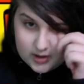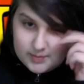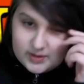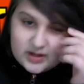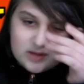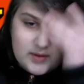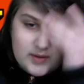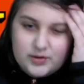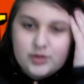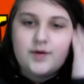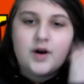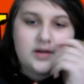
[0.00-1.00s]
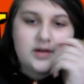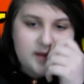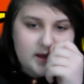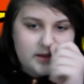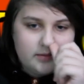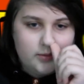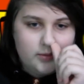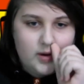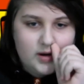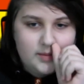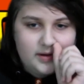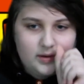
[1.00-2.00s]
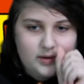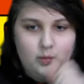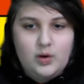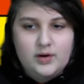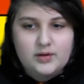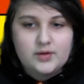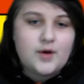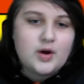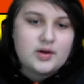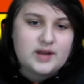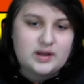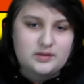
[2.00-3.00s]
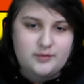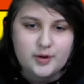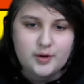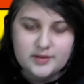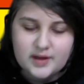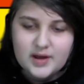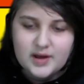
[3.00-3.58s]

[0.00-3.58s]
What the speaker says: Because we have 2 forest decks, we want to pick one of the forest decks first,